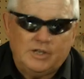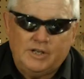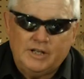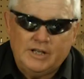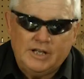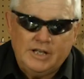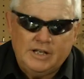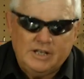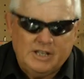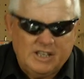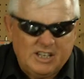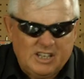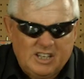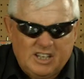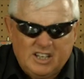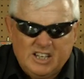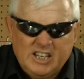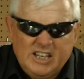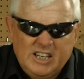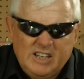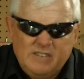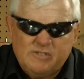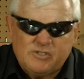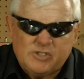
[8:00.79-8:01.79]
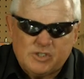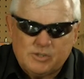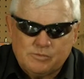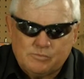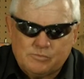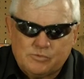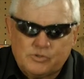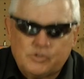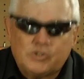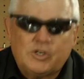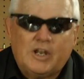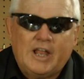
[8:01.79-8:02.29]
clean, it leaves
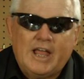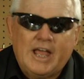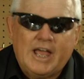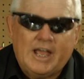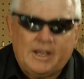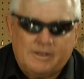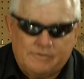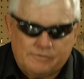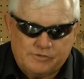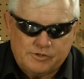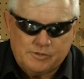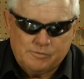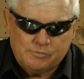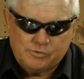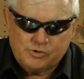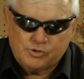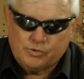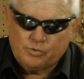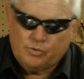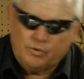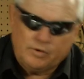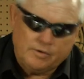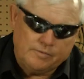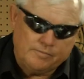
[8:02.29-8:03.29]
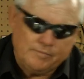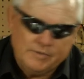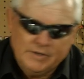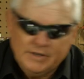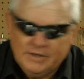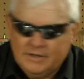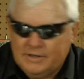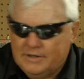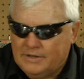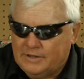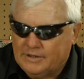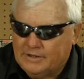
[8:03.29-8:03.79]
some slag of some sort.
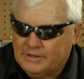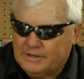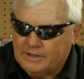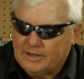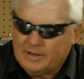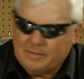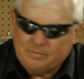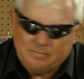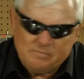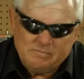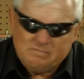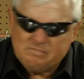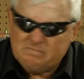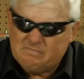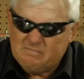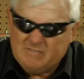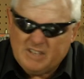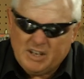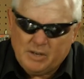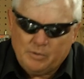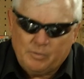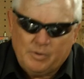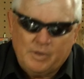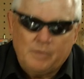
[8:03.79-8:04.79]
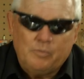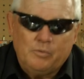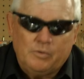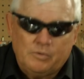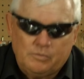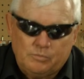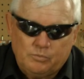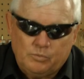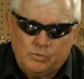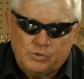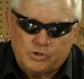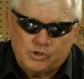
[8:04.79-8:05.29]
Um, anyway,
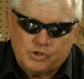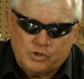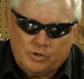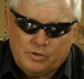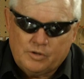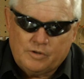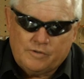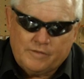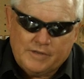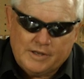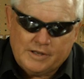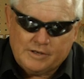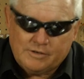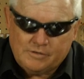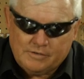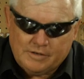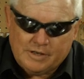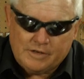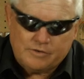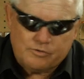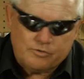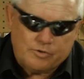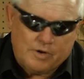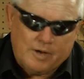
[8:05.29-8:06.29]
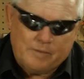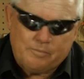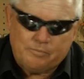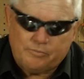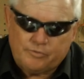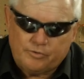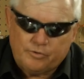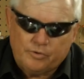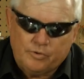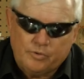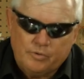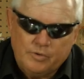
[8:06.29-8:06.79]
we'll, we'll show you that, that drop
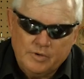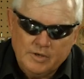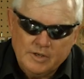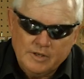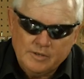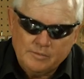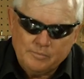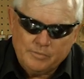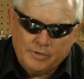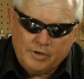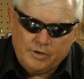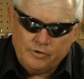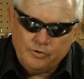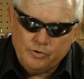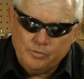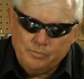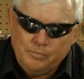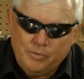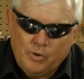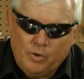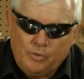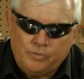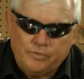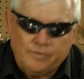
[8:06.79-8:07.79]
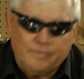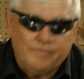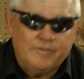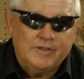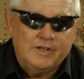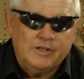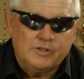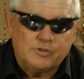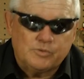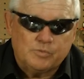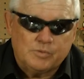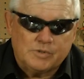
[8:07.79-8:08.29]
through, but I'll do both of
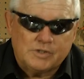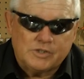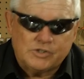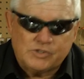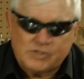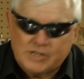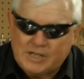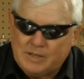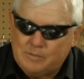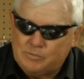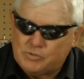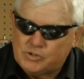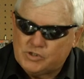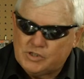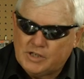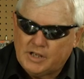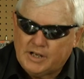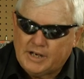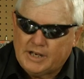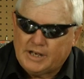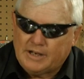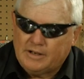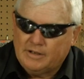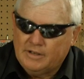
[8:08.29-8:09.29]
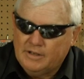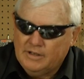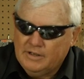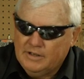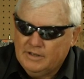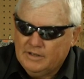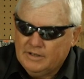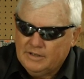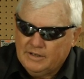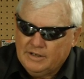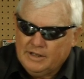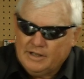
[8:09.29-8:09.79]
these with the same setting.
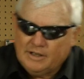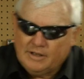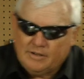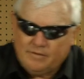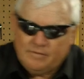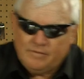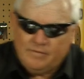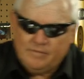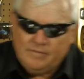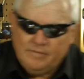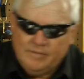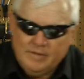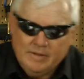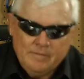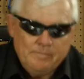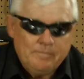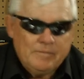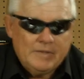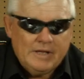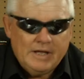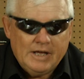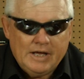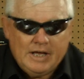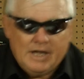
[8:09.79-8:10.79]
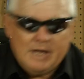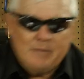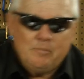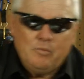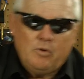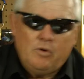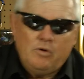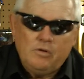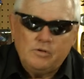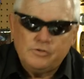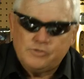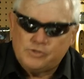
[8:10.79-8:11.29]
Now, I'm
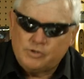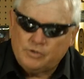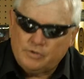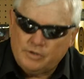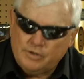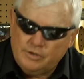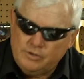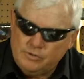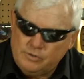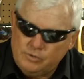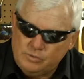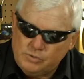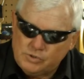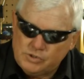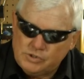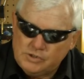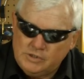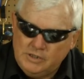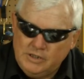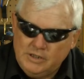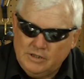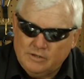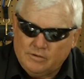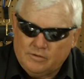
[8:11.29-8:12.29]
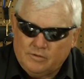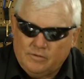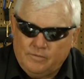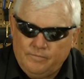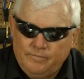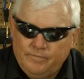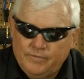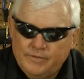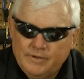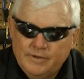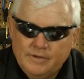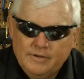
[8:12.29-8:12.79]
also going to do steel.
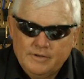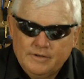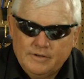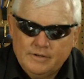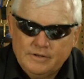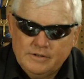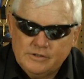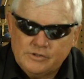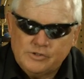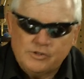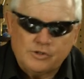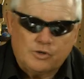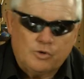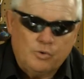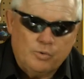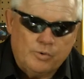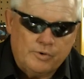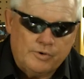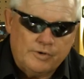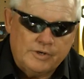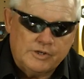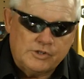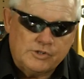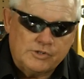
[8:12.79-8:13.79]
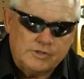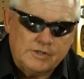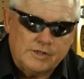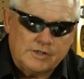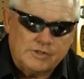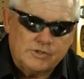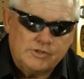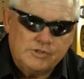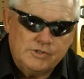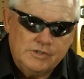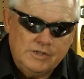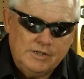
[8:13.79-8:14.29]
This is a quarter inch
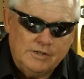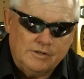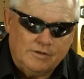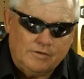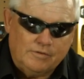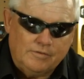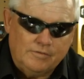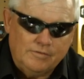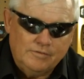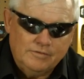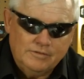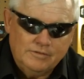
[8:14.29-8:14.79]
thick steel,